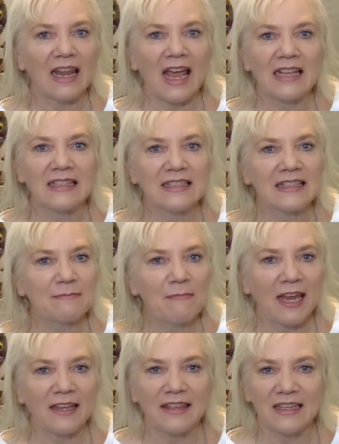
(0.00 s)
Let's
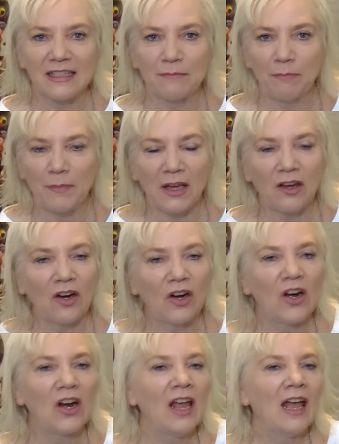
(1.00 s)
make this
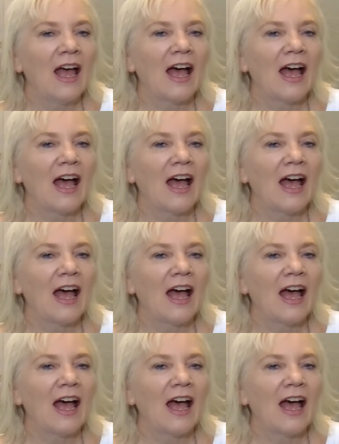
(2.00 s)
bigger.